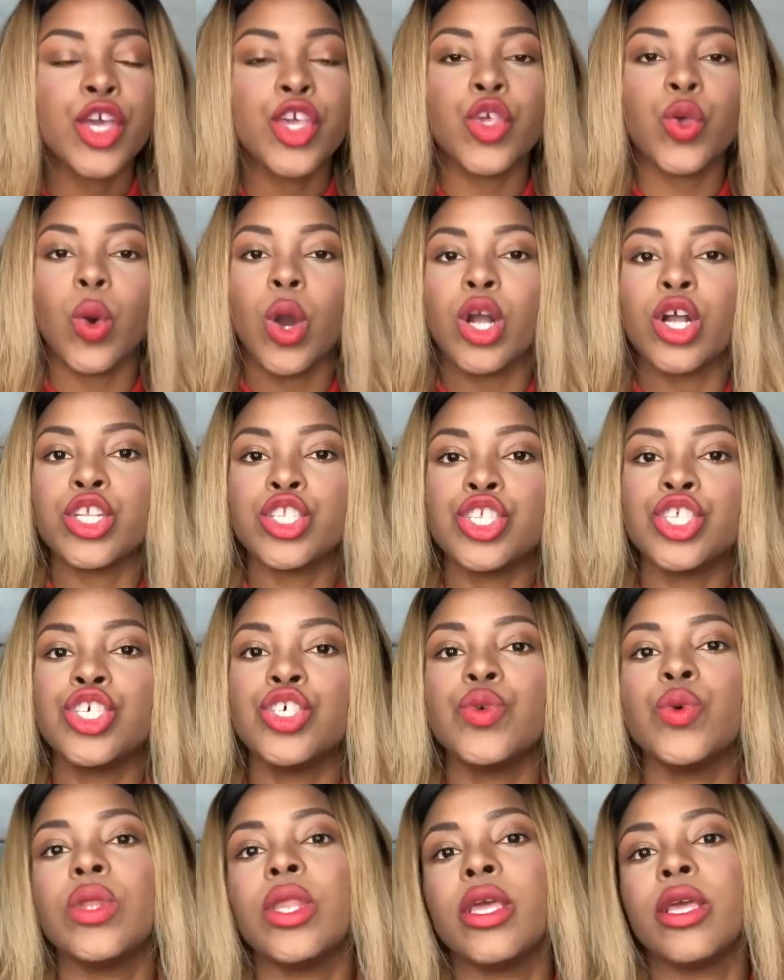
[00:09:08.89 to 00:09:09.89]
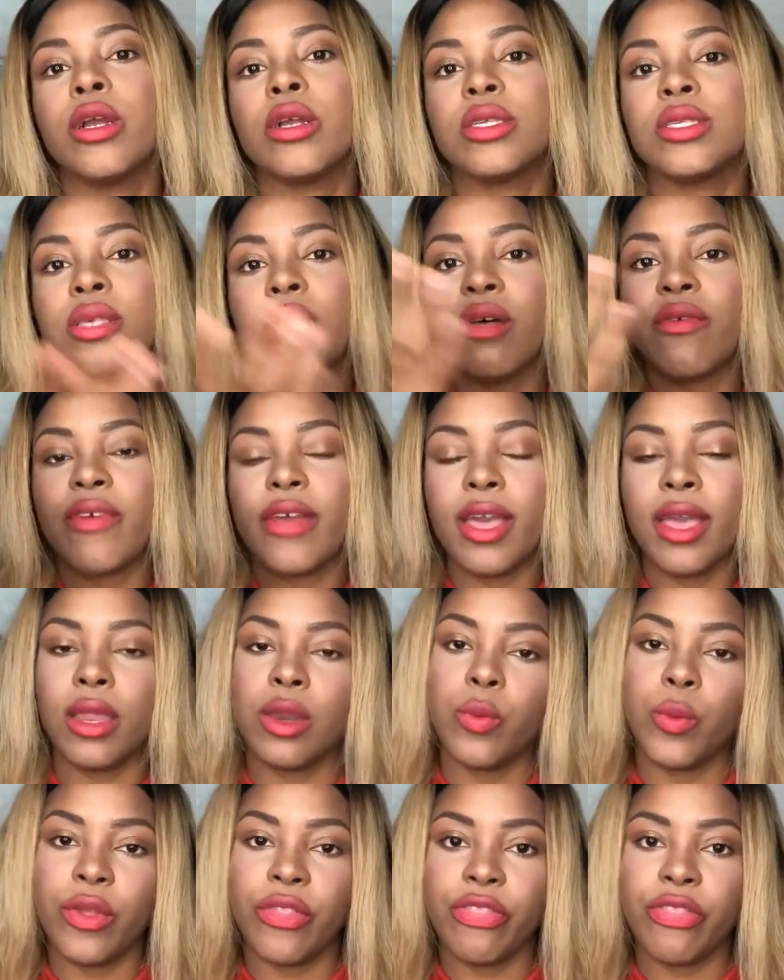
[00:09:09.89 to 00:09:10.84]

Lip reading: you are tuning yourself in